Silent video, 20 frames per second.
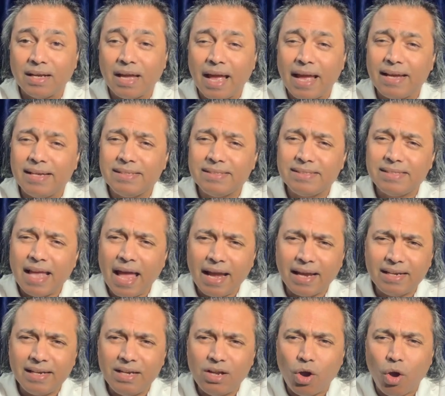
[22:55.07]

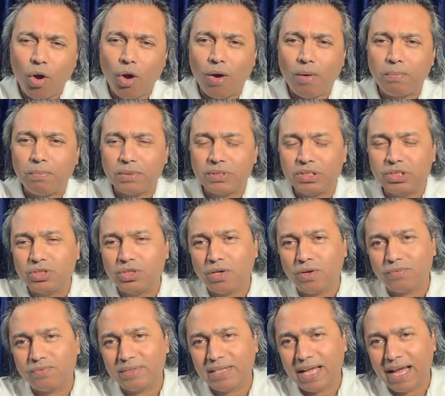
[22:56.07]
Exactly opposite
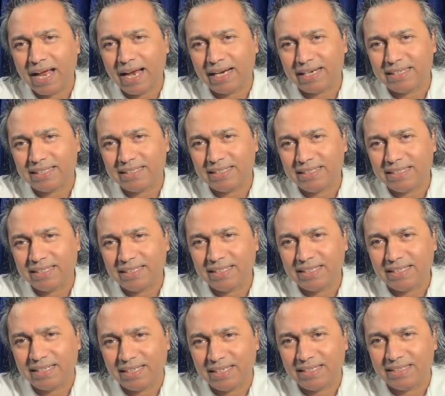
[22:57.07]
of that
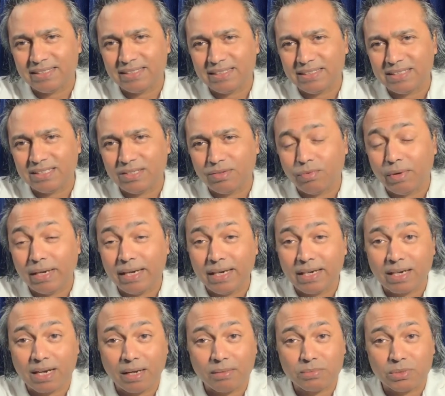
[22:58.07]
is when it
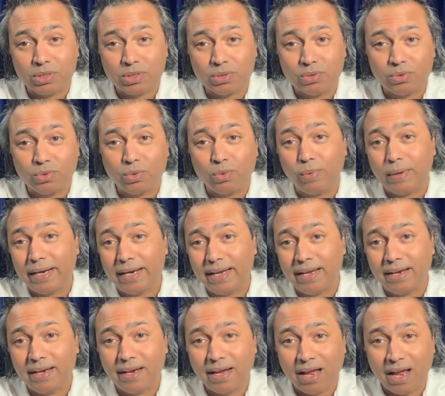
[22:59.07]
comes to
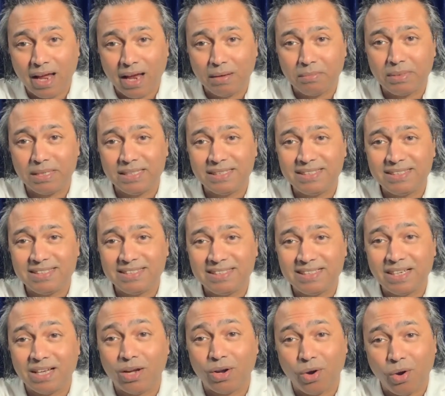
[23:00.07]
quitting habits,
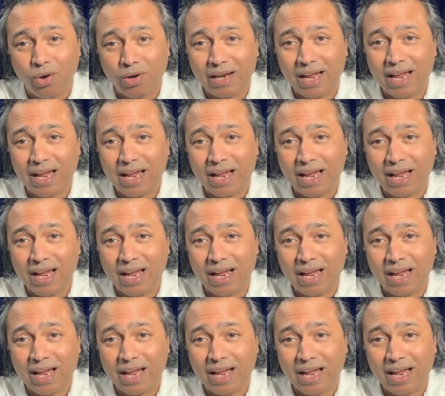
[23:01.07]
wrong